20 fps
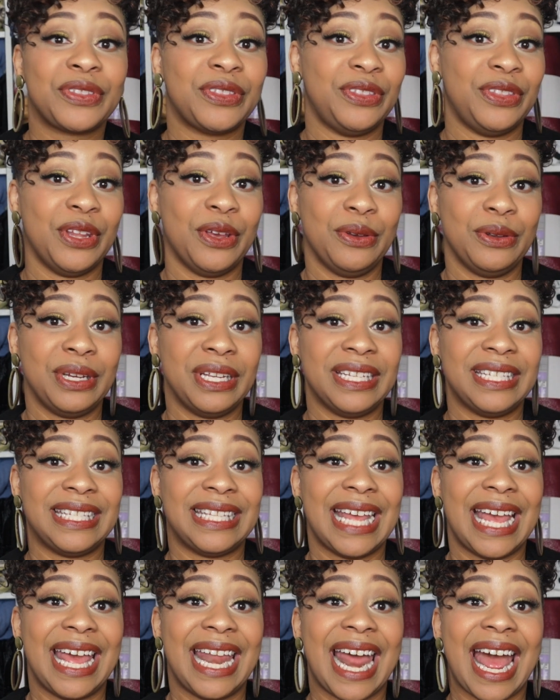notice
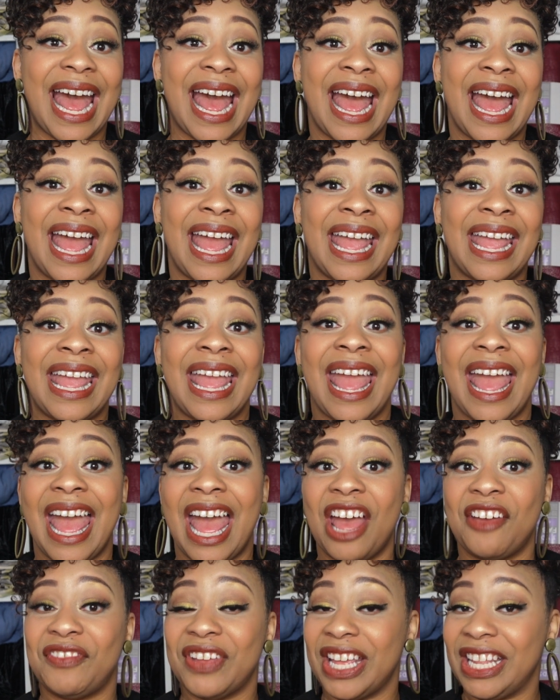that I
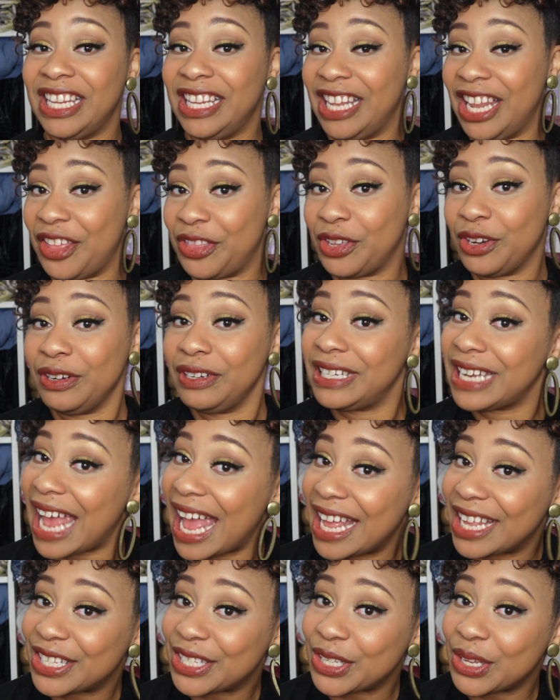have a leather
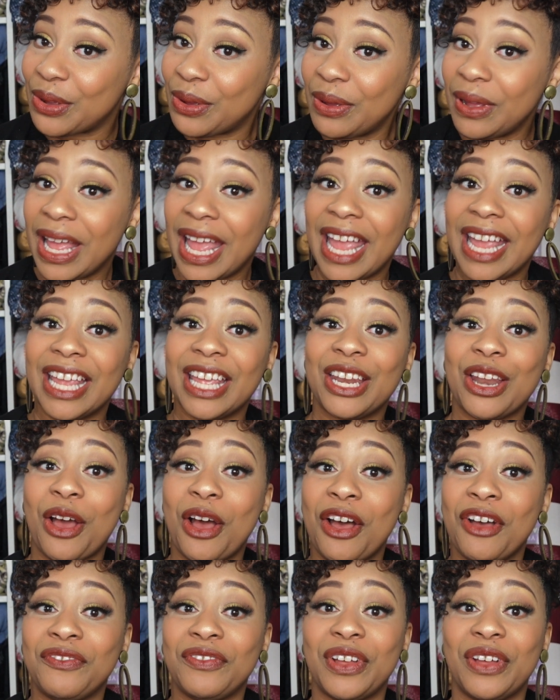tassel hanging
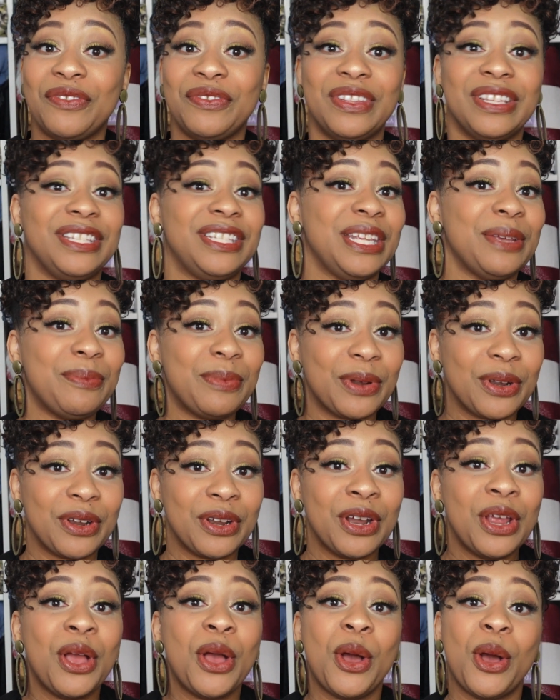off of the
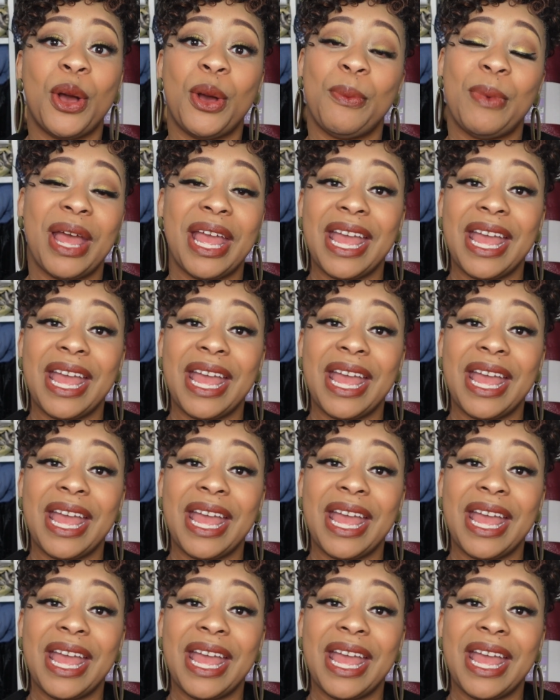zipper on my